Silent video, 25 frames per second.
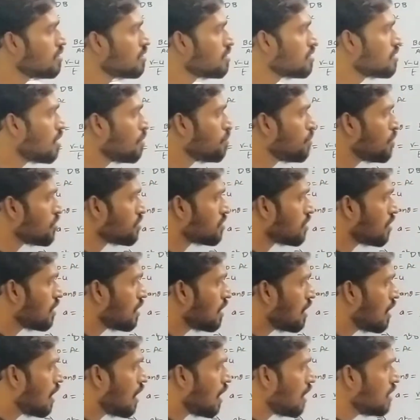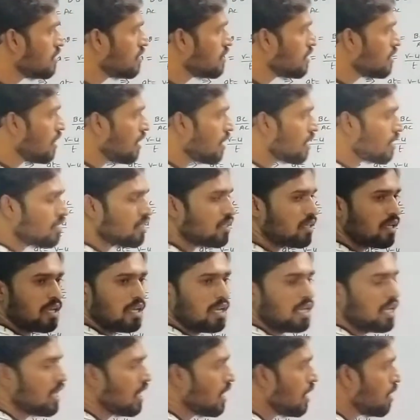Suppose consider
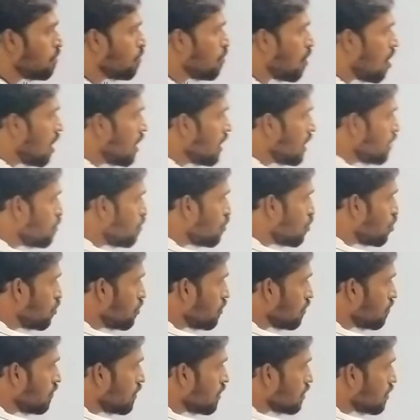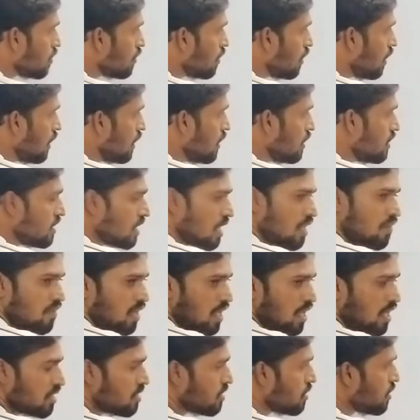a body moving with initial
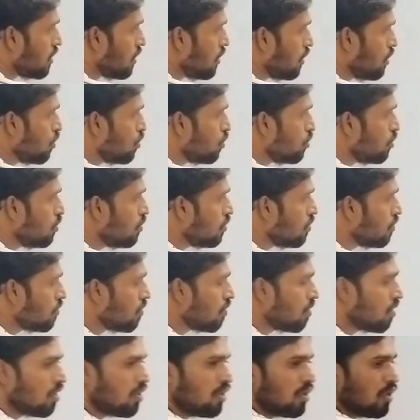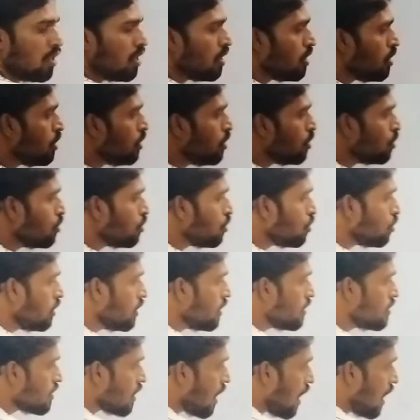velocity u. Due
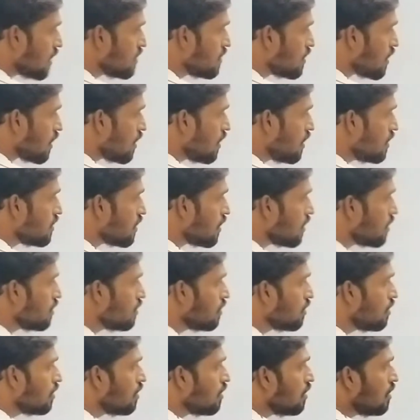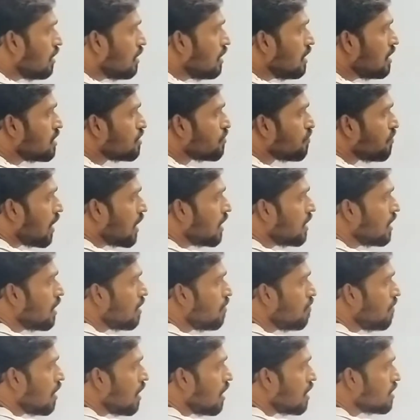to its acceleration, its
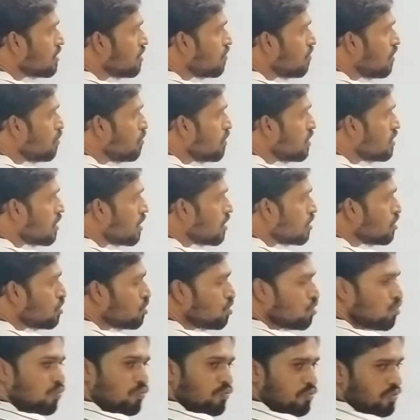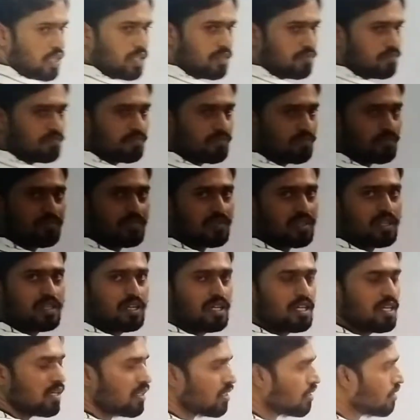final velocity will be changed to v.
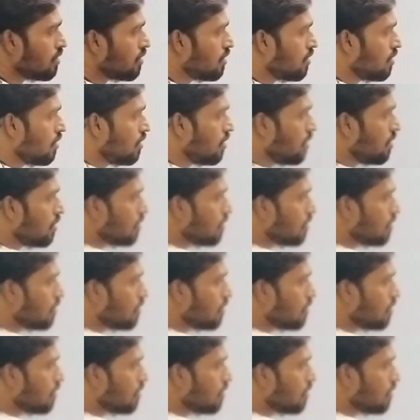Clear?